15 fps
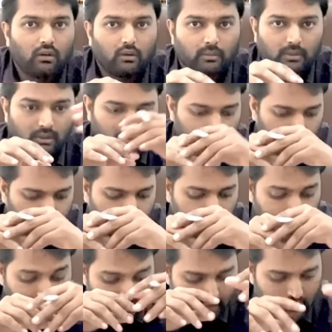option.
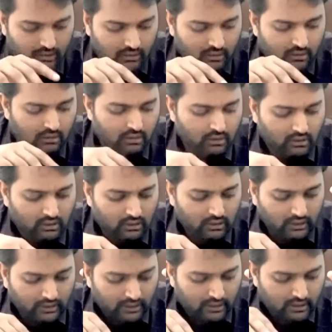But here
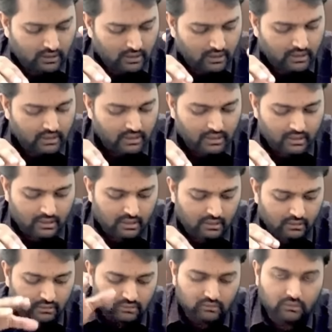interest rate
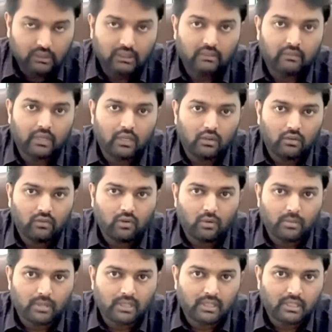decreasing and the value of
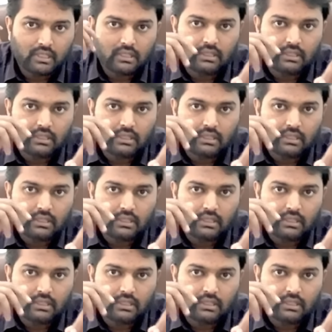option is